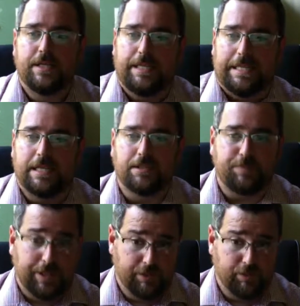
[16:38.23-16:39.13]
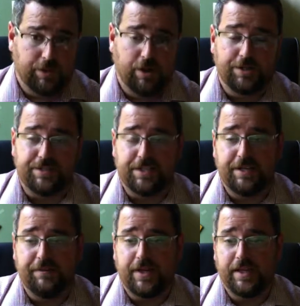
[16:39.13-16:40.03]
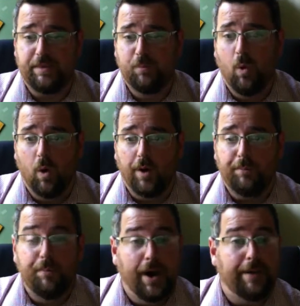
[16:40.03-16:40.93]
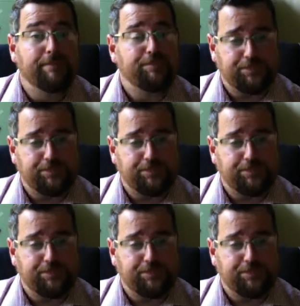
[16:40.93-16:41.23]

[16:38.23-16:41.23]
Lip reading: ESPN would cost significantly more, but